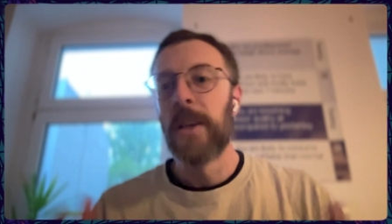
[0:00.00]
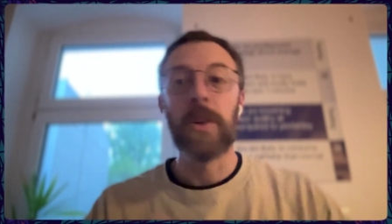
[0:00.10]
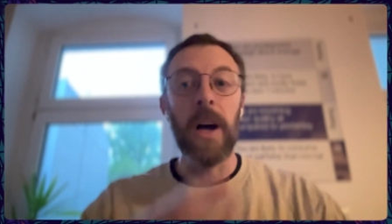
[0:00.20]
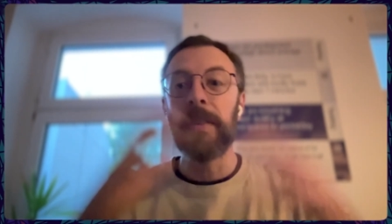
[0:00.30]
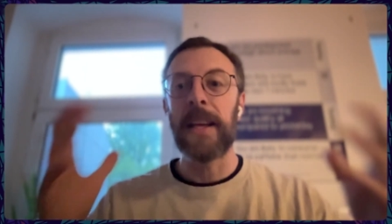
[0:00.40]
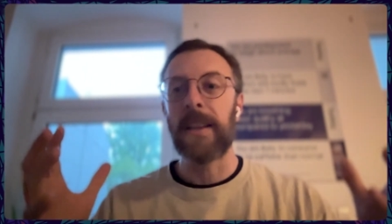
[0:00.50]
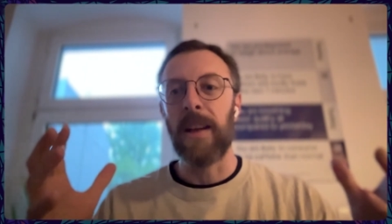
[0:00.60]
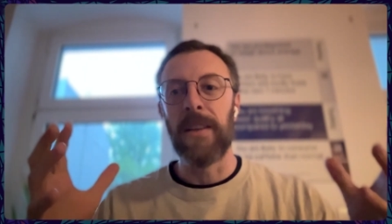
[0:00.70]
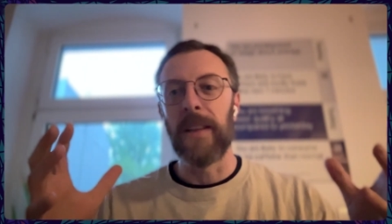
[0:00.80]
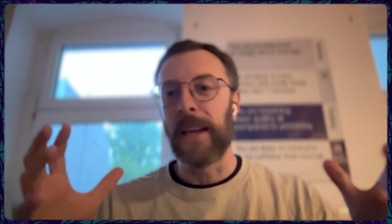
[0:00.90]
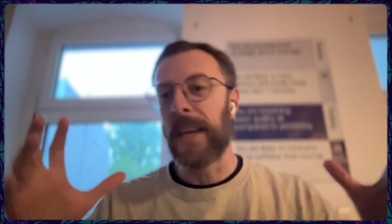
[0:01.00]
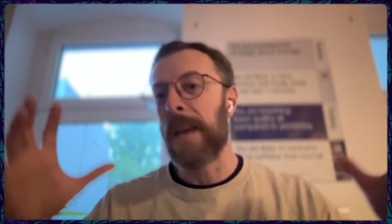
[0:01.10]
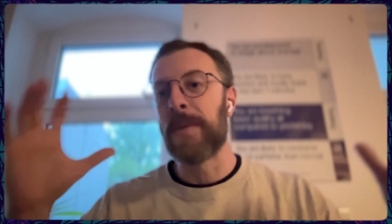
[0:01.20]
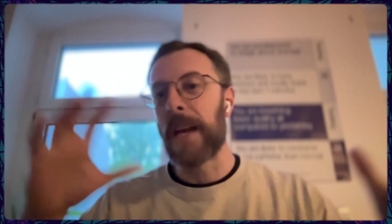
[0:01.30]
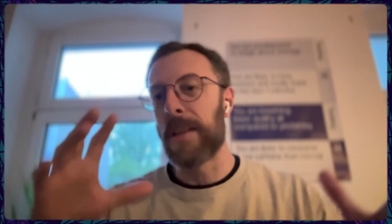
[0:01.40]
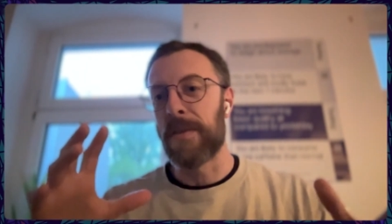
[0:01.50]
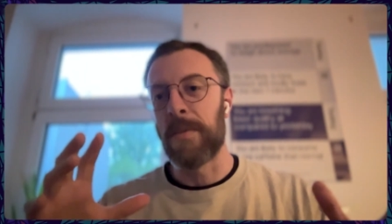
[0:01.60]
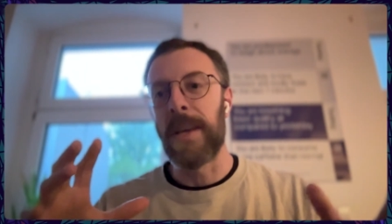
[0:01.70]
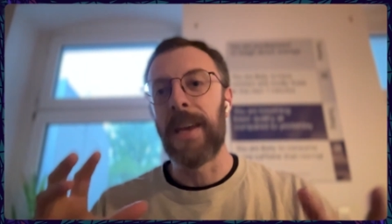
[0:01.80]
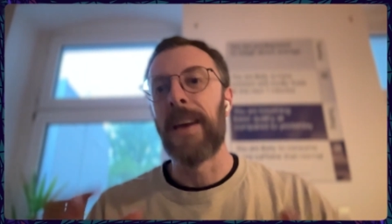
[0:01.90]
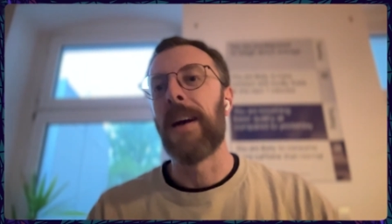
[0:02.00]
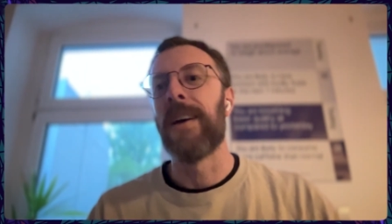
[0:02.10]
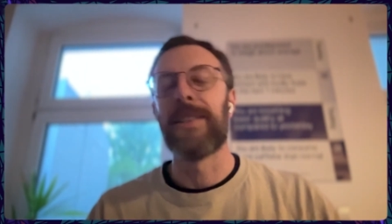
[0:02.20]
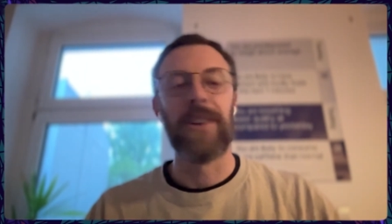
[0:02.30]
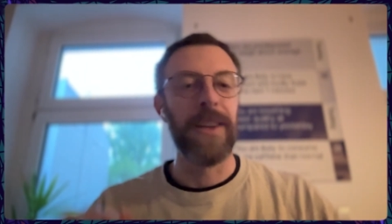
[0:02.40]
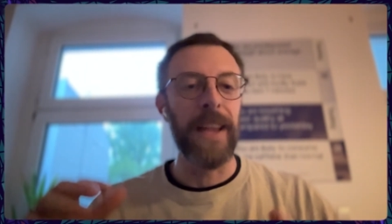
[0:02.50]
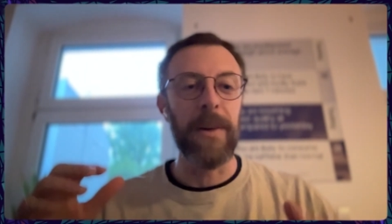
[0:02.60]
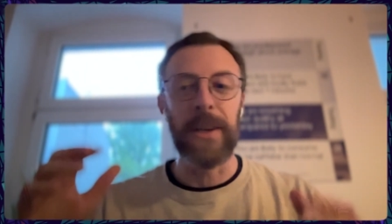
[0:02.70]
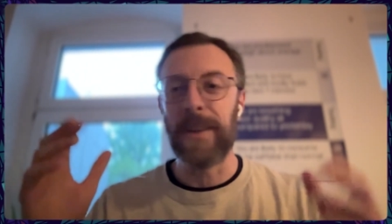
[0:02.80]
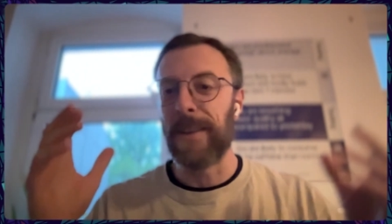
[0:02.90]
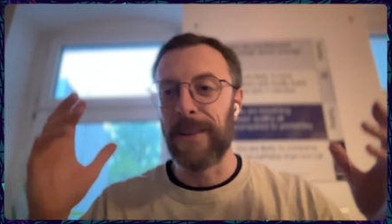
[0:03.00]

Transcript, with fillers: So all of that like came together for me, started like went